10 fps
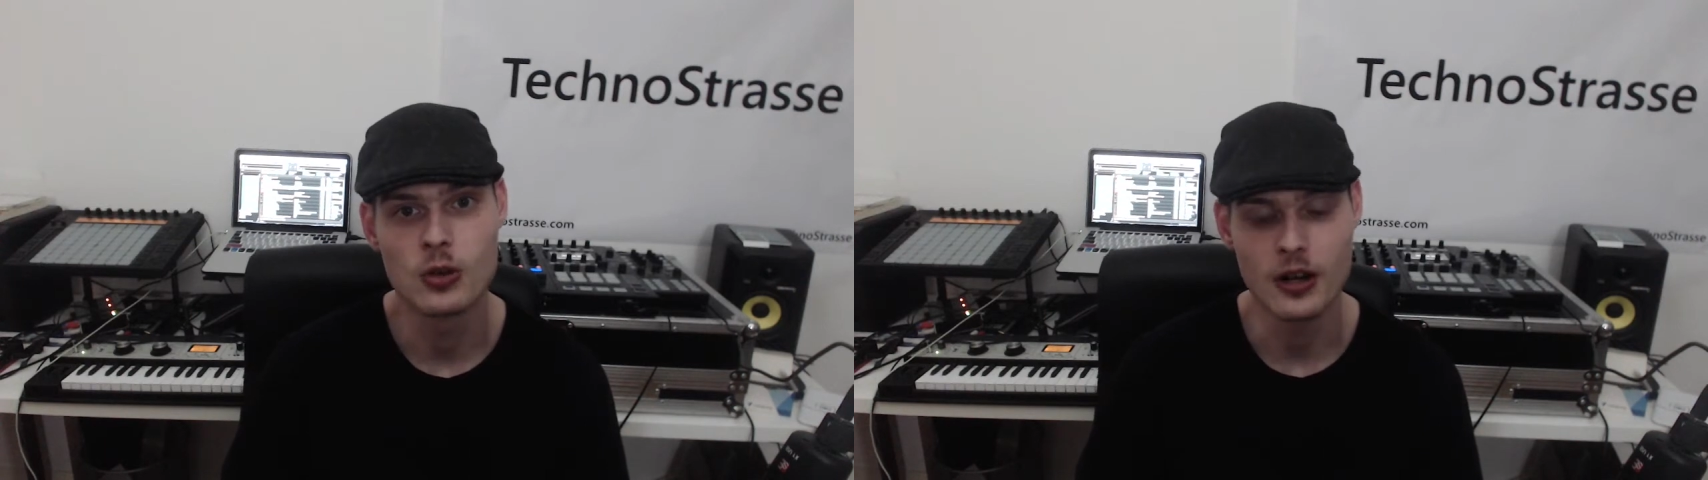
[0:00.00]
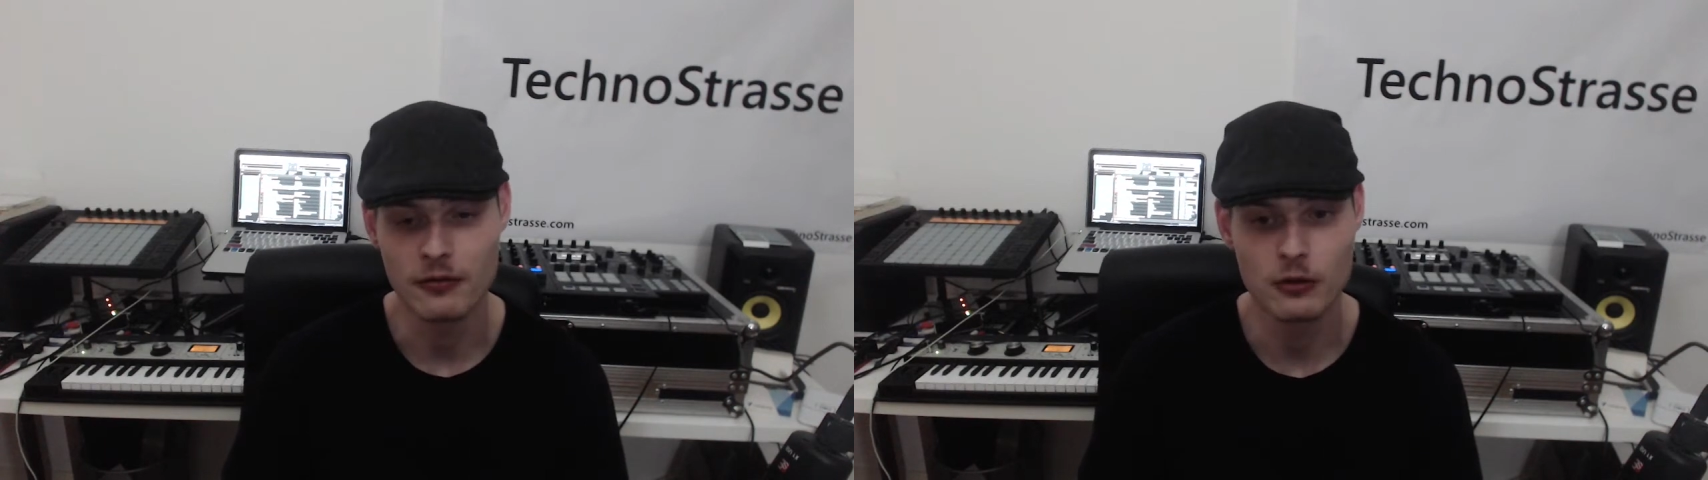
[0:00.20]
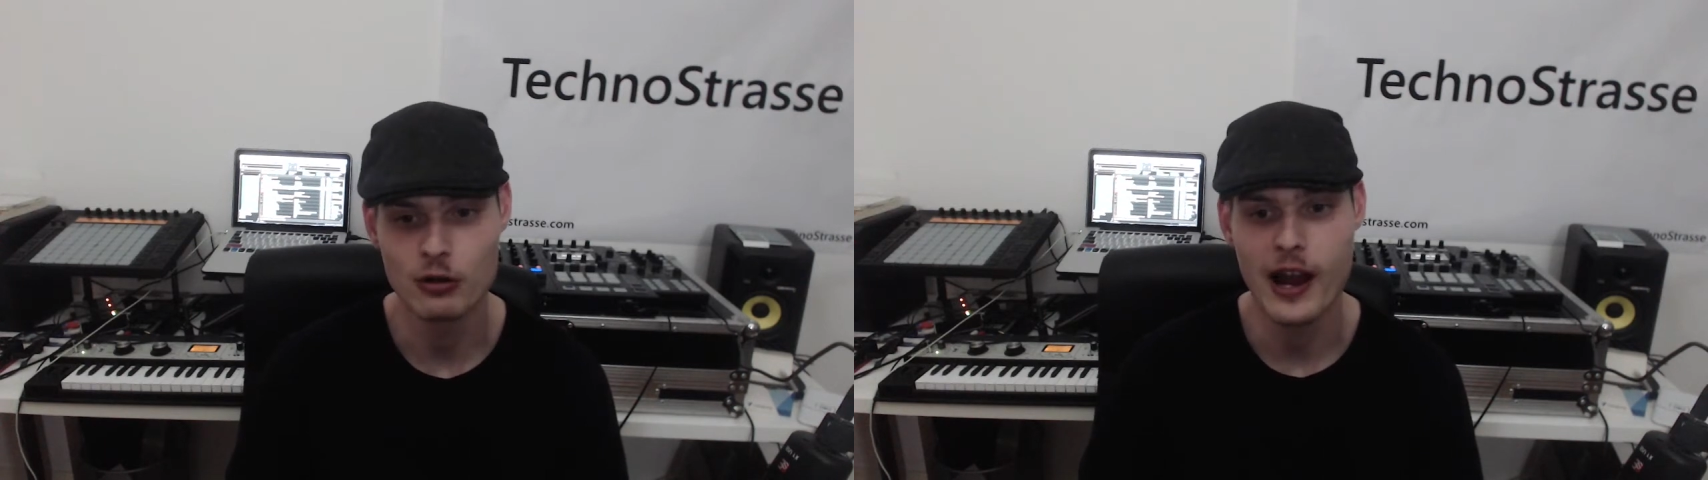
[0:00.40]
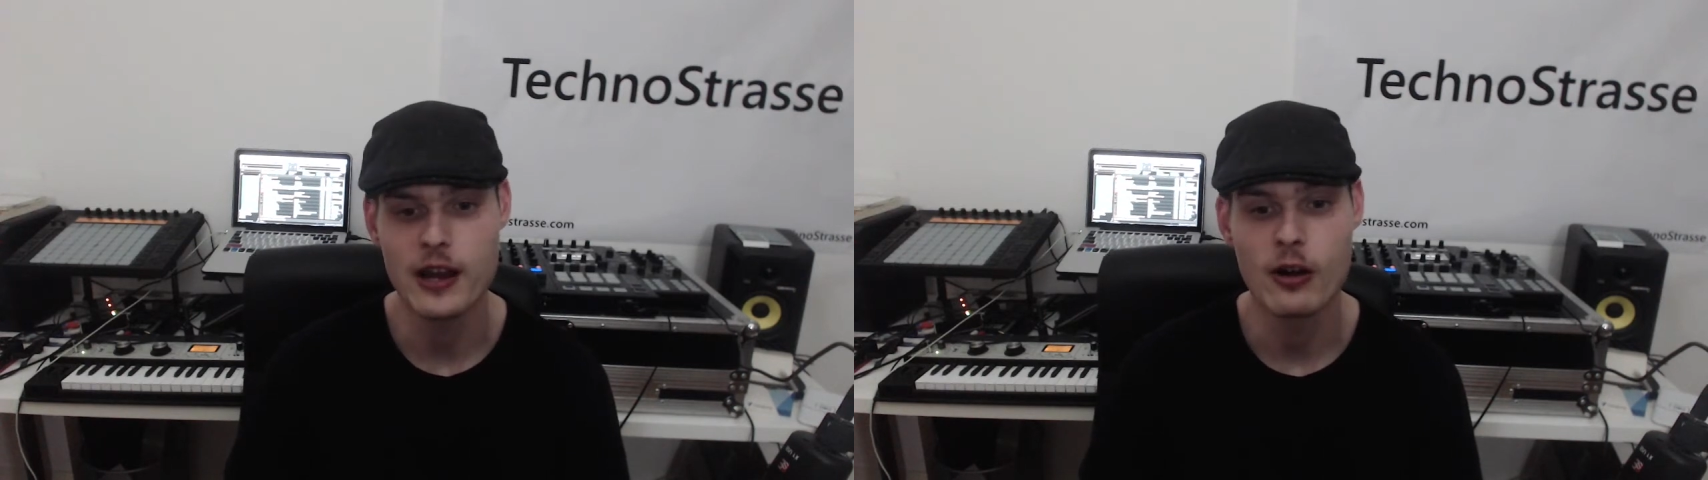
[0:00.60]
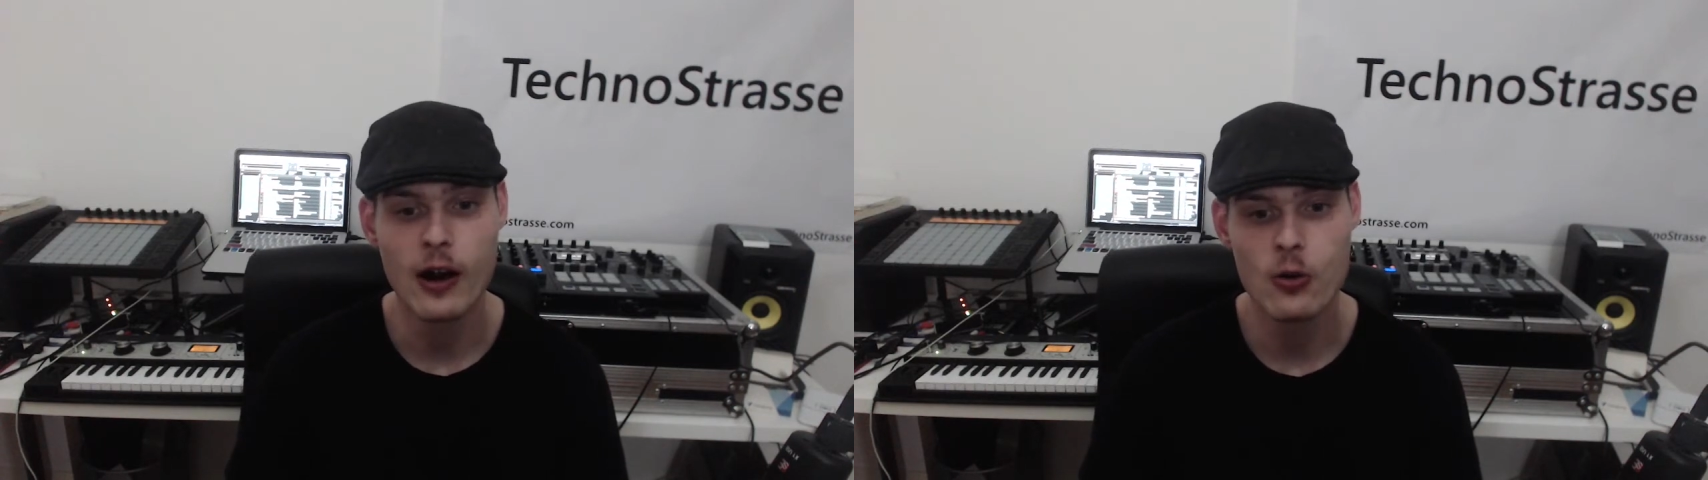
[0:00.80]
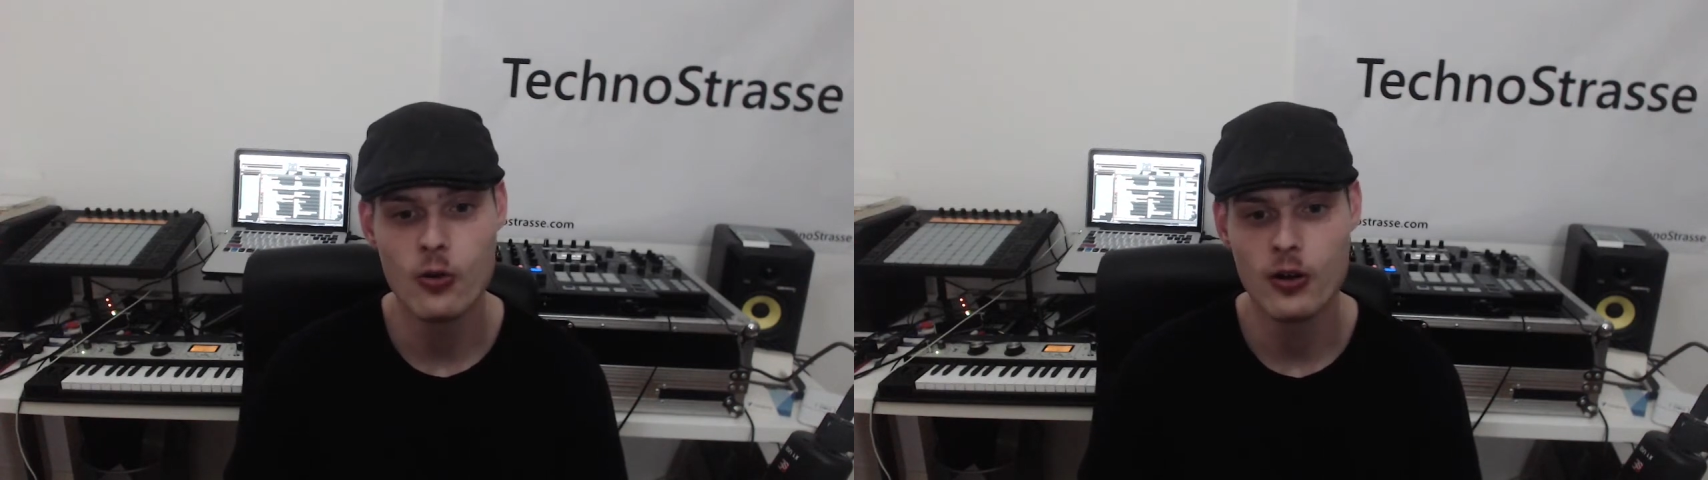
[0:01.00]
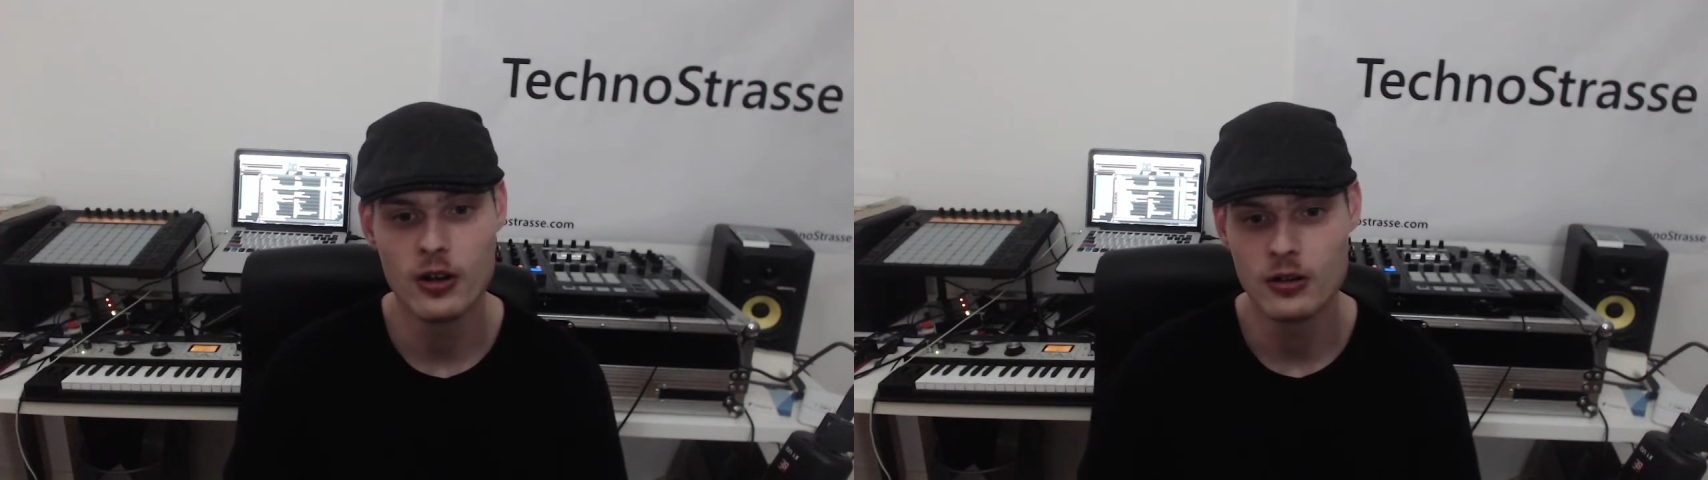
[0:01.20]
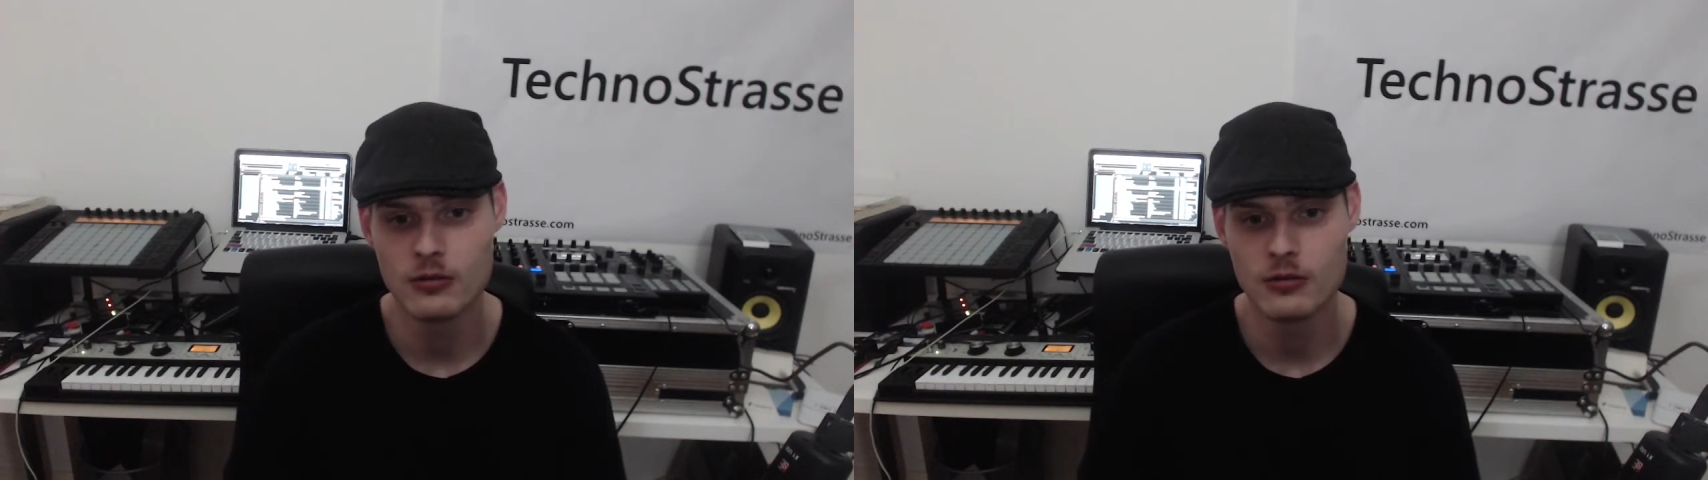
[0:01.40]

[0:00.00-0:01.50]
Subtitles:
kind of create your own